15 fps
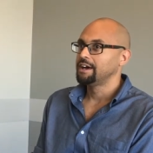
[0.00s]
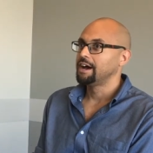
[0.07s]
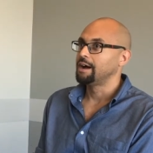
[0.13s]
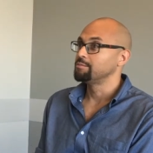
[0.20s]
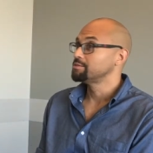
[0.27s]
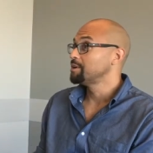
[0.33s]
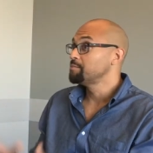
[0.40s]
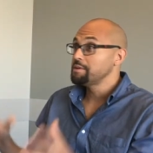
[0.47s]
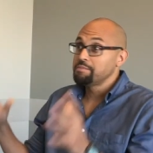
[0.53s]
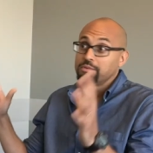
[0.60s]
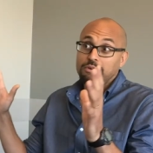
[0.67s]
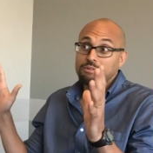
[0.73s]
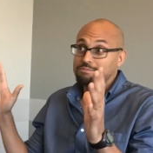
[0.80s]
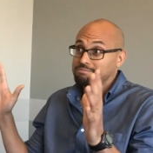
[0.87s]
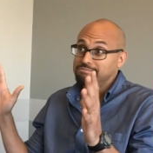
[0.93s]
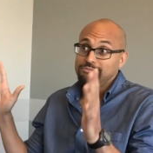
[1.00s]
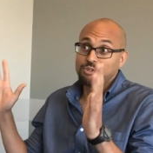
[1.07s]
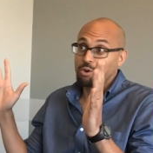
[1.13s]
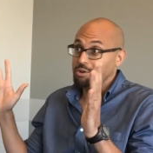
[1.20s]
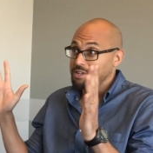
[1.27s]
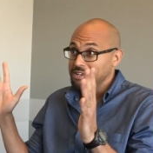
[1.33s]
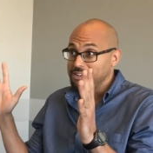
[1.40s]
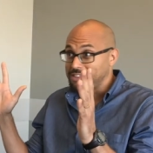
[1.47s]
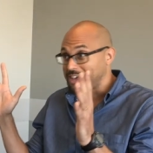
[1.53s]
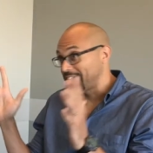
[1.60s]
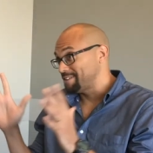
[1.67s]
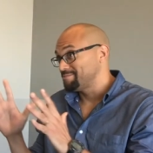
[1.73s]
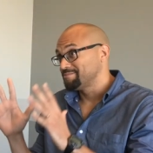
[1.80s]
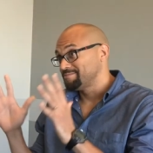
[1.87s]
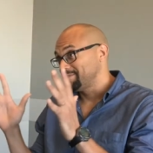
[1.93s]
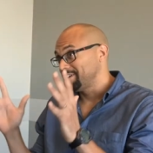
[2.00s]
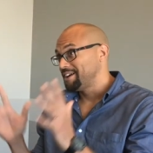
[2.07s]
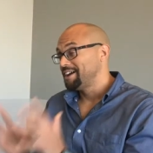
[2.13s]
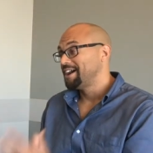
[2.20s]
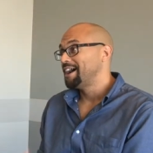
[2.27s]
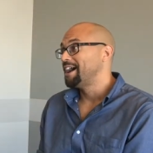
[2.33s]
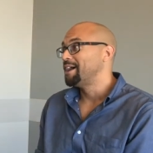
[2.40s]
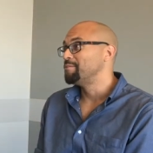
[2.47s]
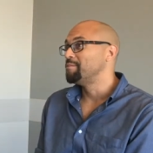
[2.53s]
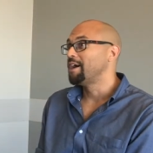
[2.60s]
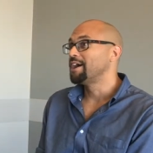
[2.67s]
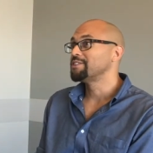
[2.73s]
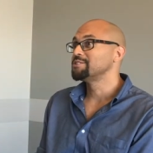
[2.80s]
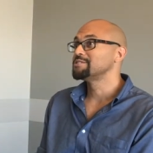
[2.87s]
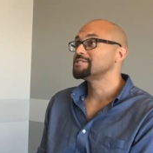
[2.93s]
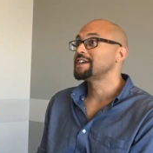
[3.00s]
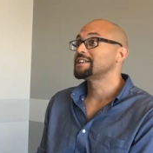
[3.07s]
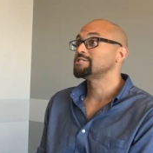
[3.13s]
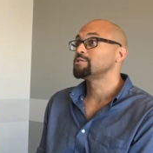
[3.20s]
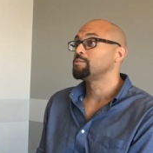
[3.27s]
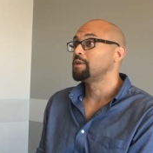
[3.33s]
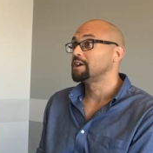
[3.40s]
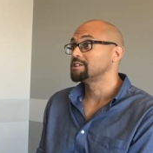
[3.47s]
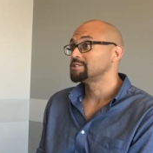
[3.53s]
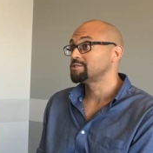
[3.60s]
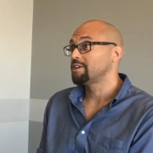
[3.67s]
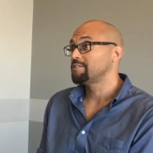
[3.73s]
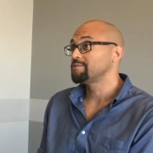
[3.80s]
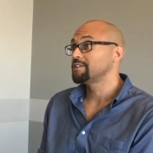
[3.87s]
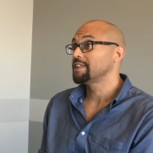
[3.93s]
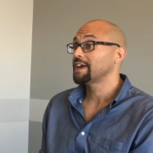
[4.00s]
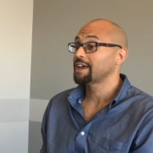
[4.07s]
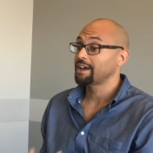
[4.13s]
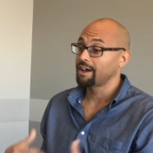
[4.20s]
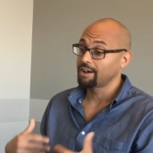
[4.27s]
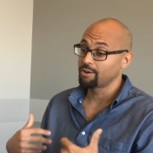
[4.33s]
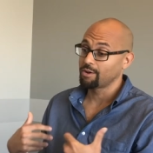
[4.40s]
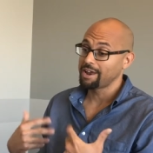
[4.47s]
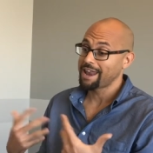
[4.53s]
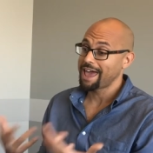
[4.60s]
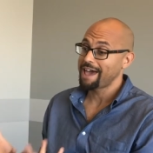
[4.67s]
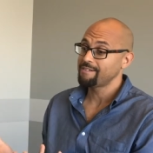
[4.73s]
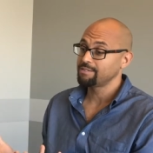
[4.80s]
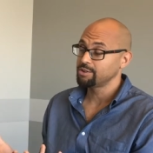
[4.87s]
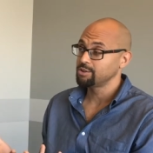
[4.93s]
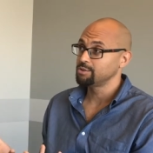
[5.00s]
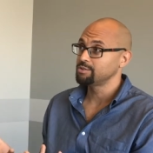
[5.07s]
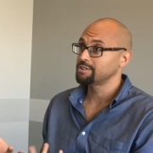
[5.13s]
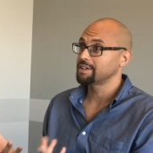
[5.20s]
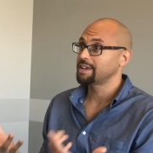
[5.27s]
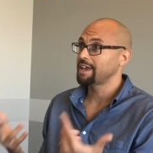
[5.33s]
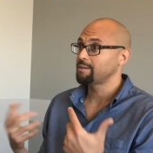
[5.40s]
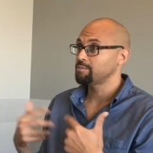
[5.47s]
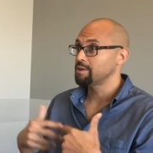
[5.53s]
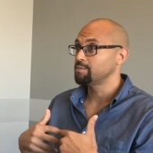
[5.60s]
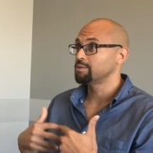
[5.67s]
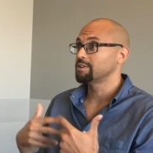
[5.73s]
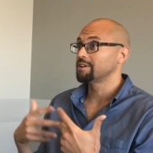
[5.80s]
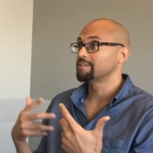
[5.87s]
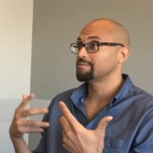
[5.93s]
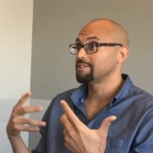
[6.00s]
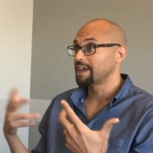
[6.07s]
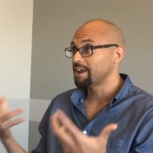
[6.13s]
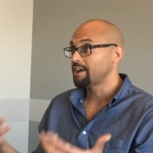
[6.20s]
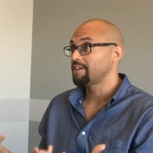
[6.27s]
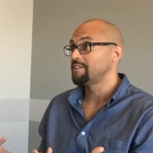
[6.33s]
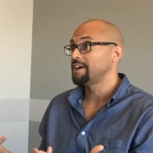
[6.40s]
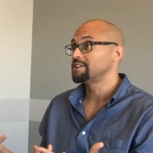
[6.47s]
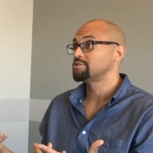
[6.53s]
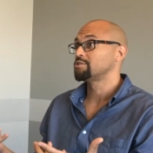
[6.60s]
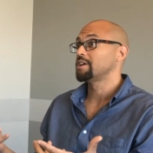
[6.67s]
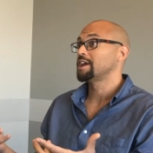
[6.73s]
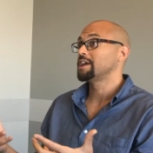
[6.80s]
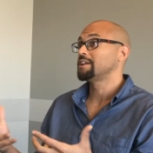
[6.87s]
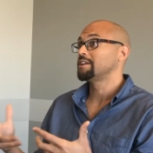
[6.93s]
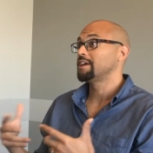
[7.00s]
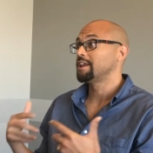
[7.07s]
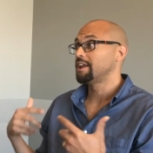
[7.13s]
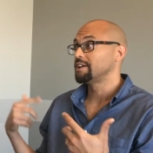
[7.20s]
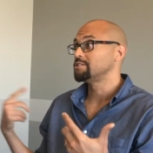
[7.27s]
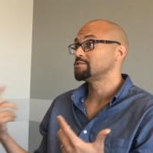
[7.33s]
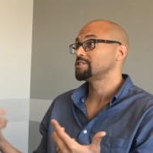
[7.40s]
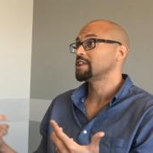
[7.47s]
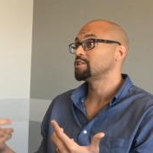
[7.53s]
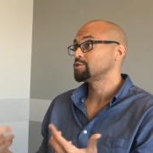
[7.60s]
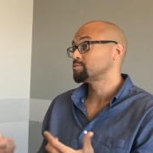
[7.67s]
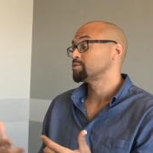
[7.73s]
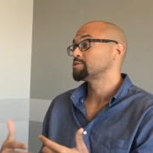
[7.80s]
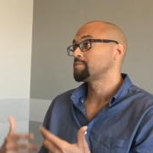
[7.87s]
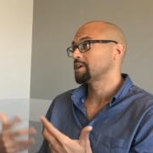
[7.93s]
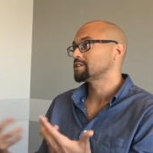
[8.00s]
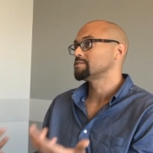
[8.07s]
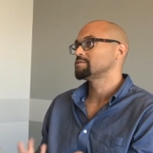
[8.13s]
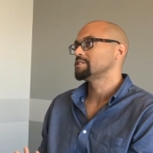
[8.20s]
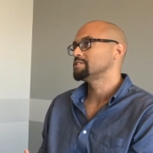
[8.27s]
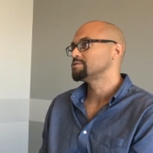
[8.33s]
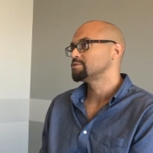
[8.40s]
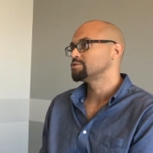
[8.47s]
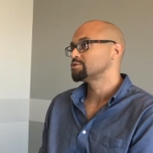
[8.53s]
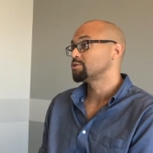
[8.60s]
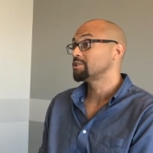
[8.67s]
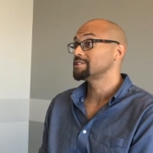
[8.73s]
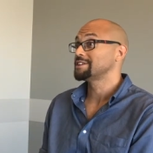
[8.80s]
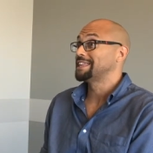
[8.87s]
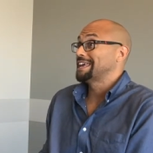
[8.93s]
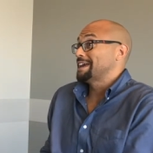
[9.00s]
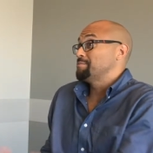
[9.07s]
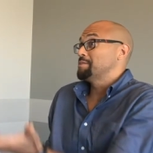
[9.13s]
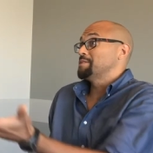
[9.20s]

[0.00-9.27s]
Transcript: Um, some people totally into that, um, others not so much. So I feel like a great avenue to get people to get on that train and understand those perspectives is through storytelling. I